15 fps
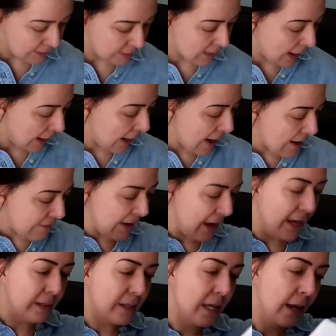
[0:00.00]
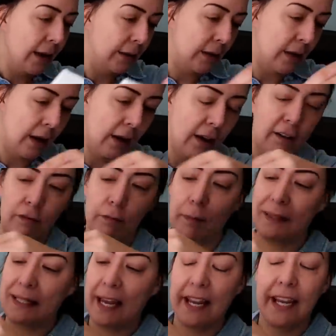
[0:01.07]
is I have a ton of
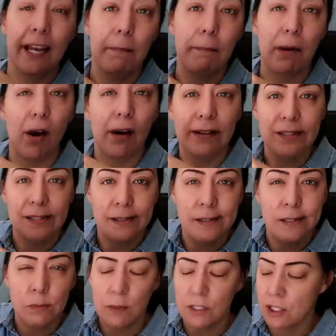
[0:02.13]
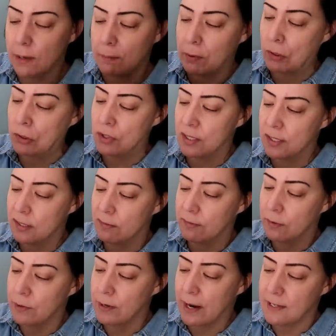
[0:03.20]
blanket boxes, which I purchased
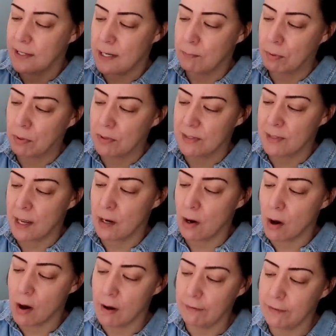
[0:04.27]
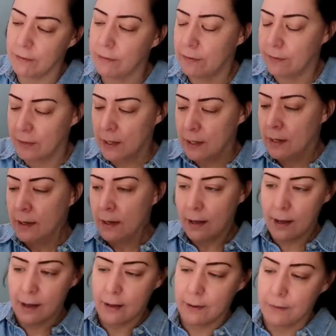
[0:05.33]
for ninety percent off
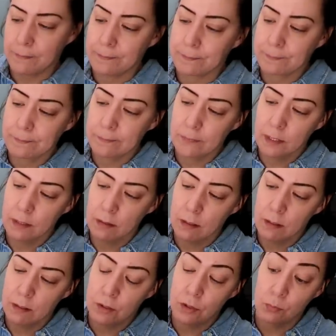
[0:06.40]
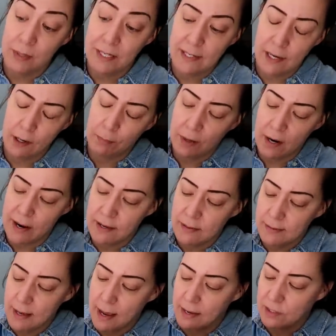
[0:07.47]
of um, the retail
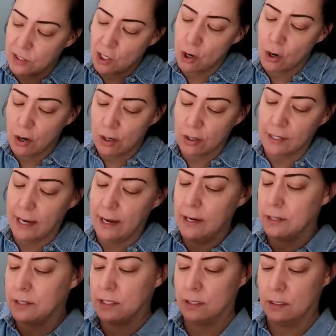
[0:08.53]
price at Target.